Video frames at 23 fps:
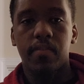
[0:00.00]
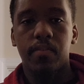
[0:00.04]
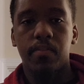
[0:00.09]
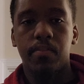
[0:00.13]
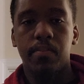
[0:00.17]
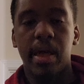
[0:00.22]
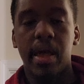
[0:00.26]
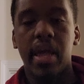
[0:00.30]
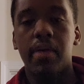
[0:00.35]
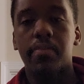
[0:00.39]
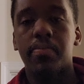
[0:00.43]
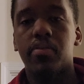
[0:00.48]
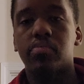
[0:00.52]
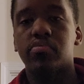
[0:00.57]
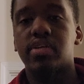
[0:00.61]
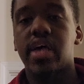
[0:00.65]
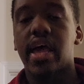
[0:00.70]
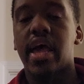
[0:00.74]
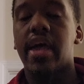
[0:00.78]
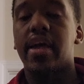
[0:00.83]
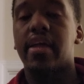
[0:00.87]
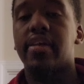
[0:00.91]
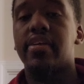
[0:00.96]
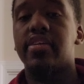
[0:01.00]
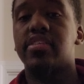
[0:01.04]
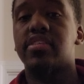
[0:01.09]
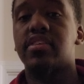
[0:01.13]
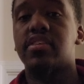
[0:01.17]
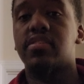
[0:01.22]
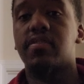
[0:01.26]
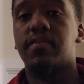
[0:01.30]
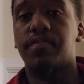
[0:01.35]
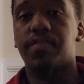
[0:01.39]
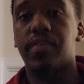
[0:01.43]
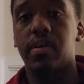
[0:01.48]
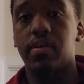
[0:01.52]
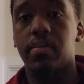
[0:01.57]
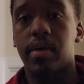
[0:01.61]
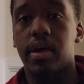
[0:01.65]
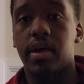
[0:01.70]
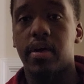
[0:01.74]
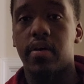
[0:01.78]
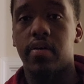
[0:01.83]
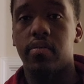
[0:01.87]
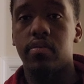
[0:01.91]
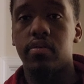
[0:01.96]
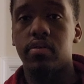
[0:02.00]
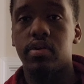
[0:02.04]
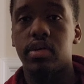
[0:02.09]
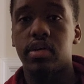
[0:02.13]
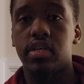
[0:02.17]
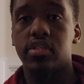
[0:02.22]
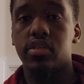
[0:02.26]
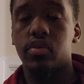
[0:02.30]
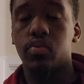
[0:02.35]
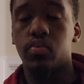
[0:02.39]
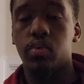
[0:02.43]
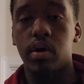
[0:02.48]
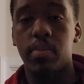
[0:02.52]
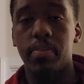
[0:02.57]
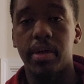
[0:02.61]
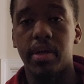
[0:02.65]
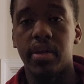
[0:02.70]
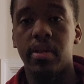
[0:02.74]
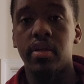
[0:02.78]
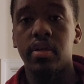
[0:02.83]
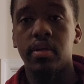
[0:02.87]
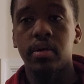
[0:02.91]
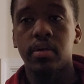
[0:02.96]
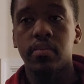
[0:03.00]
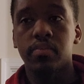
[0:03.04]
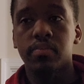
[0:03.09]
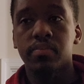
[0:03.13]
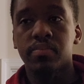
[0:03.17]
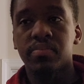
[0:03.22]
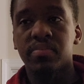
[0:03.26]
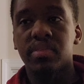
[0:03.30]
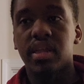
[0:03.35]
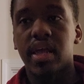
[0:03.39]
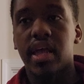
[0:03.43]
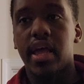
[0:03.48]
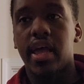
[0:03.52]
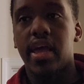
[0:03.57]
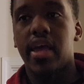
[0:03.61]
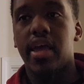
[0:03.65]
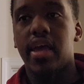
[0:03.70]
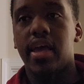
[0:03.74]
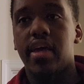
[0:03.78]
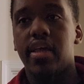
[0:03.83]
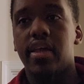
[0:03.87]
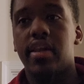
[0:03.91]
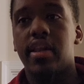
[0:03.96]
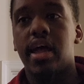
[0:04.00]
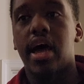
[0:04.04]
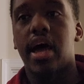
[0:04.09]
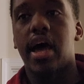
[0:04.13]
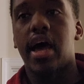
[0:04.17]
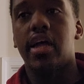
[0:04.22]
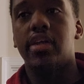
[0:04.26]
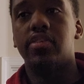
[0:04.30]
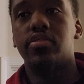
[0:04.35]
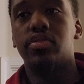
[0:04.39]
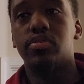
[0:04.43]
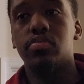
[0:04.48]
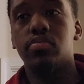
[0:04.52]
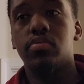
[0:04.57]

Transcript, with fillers: main protagonist is a female, is a woman, and I do